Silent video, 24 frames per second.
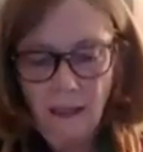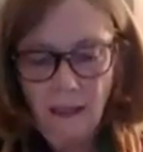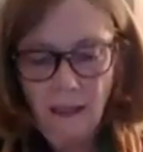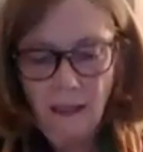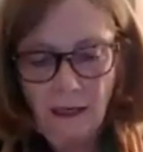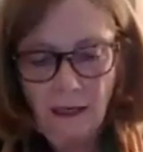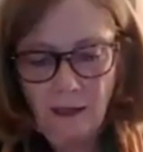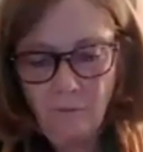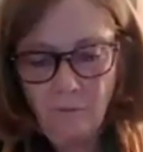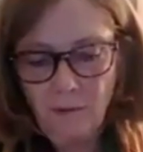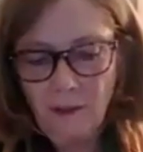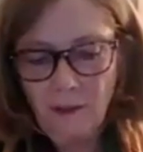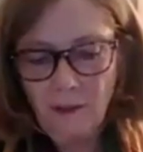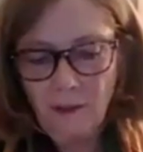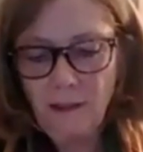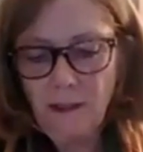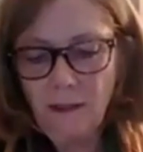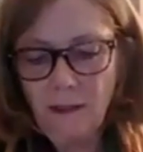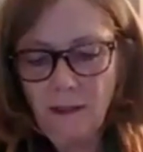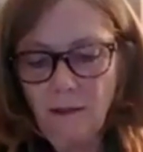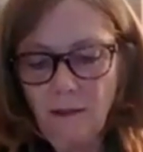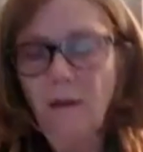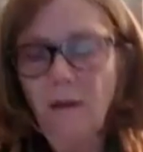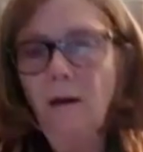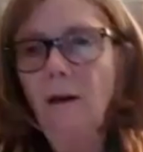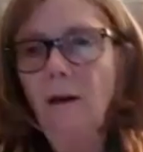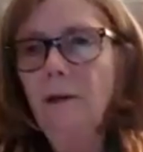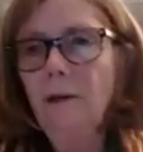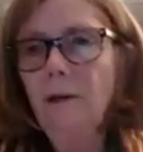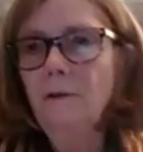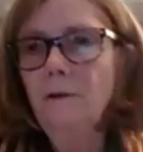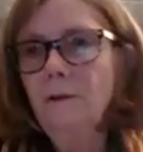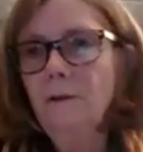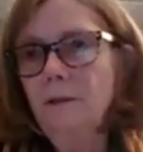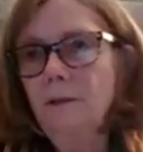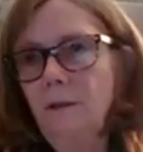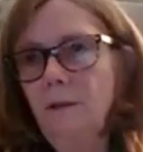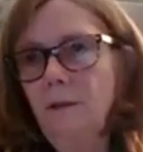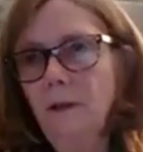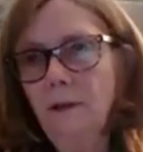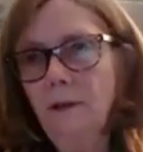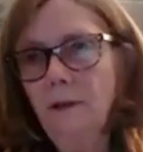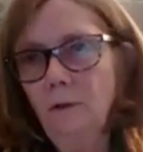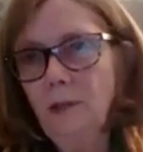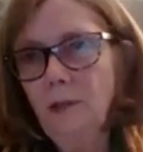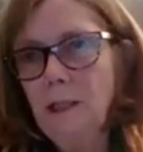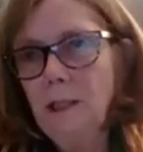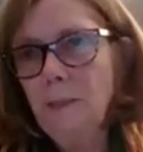really honored not
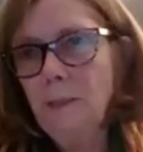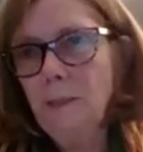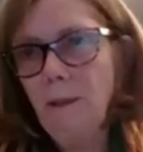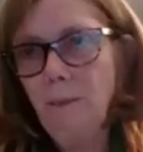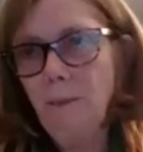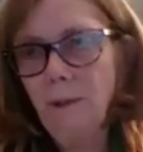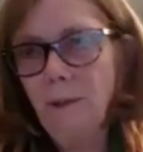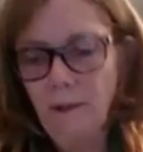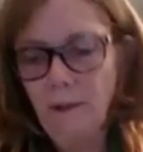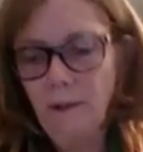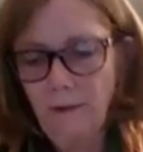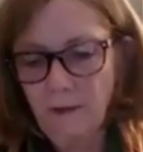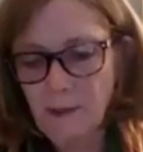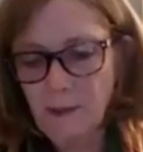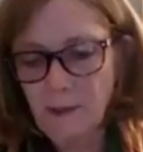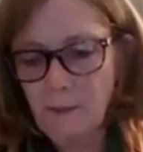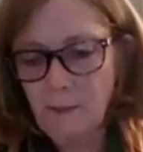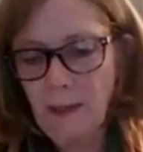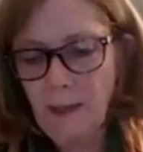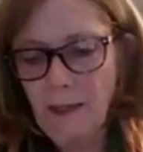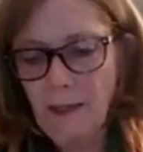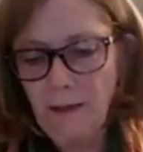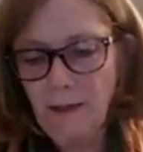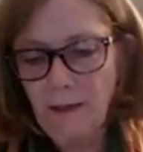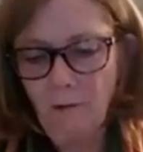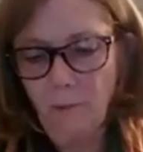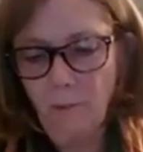only to be part of this panel,